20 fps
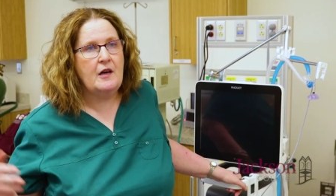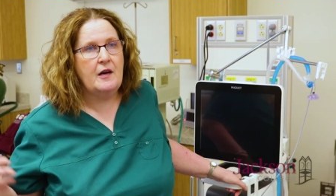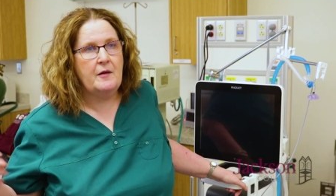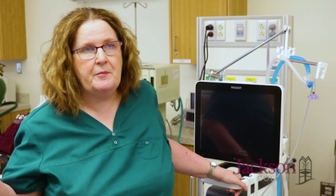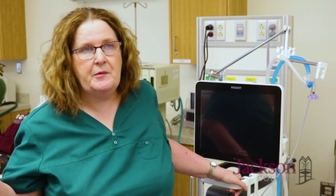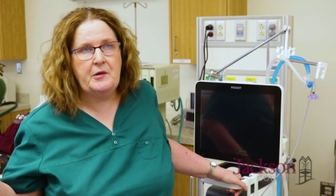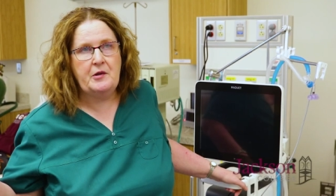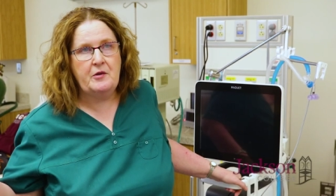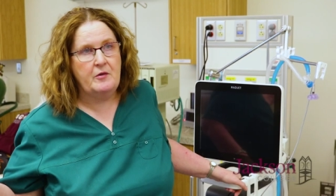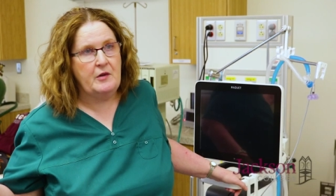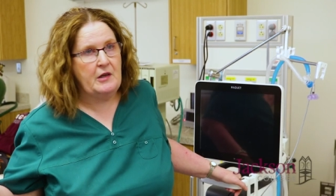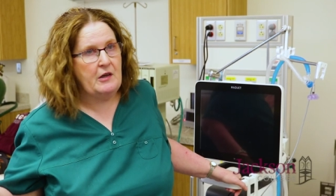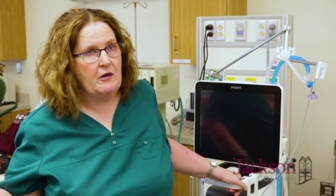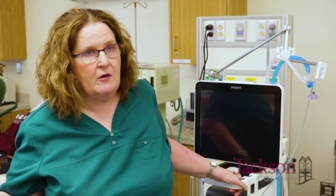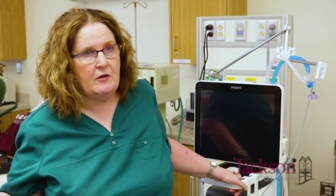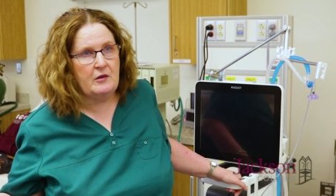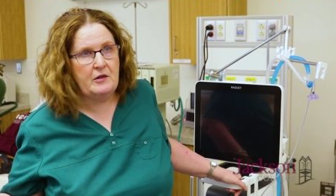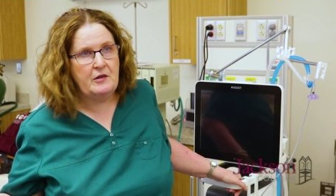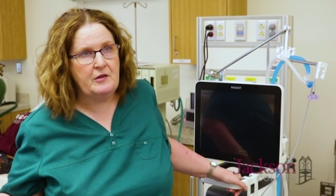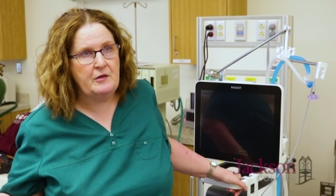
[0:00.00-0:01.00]
up to the
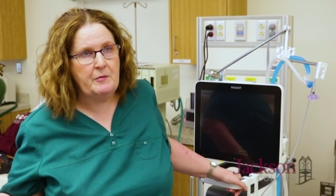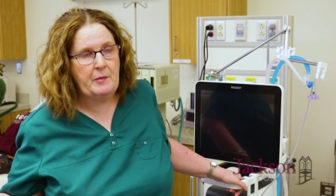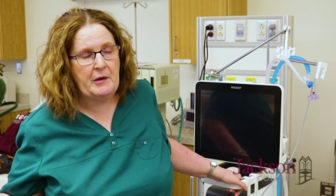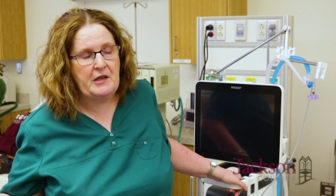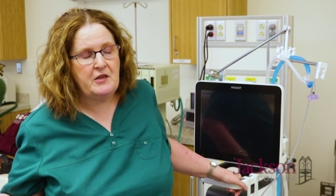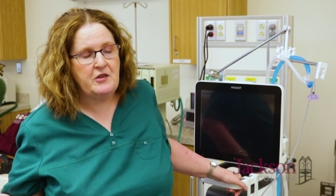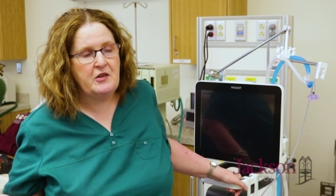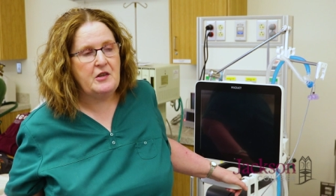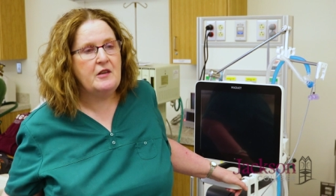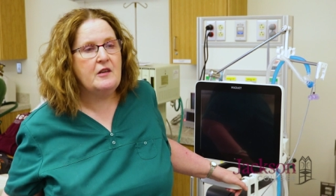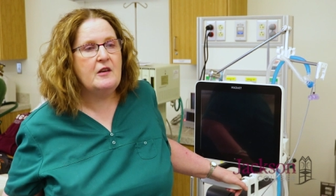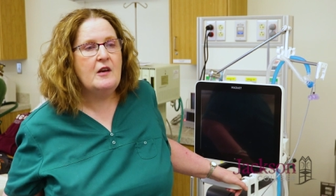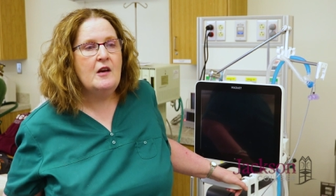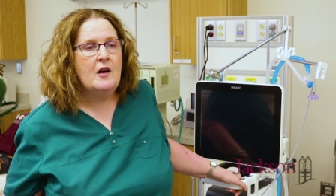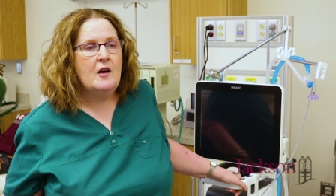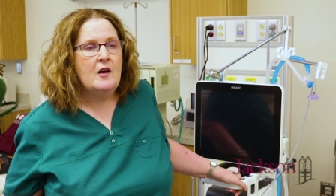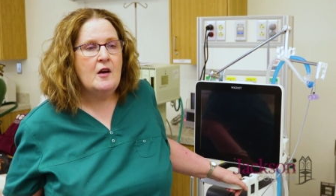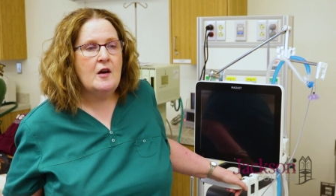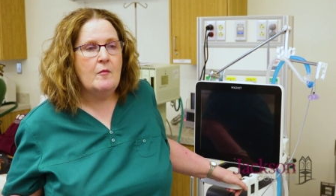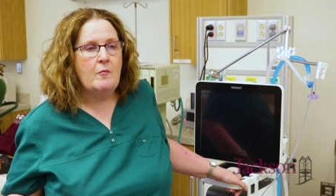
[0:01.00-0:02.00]
oldest patient,
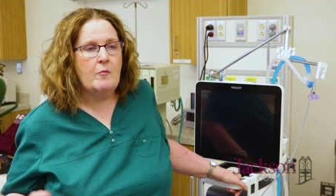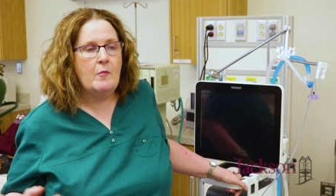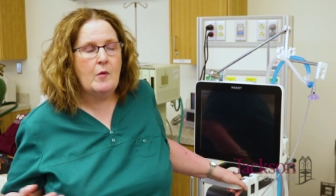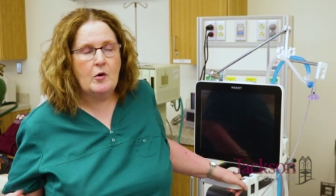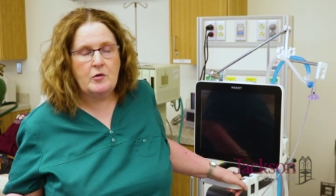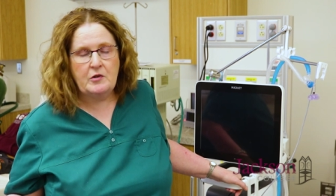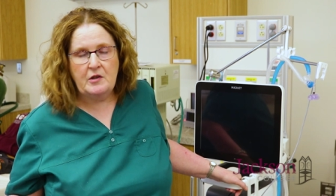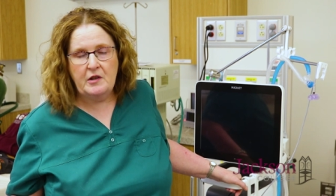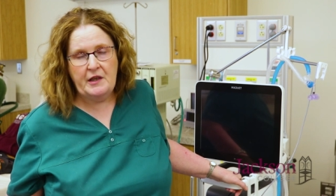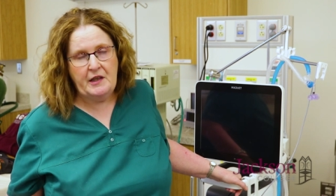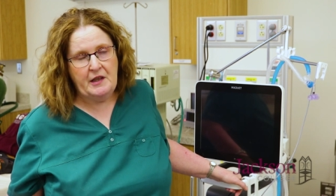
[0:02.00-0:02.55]
mostly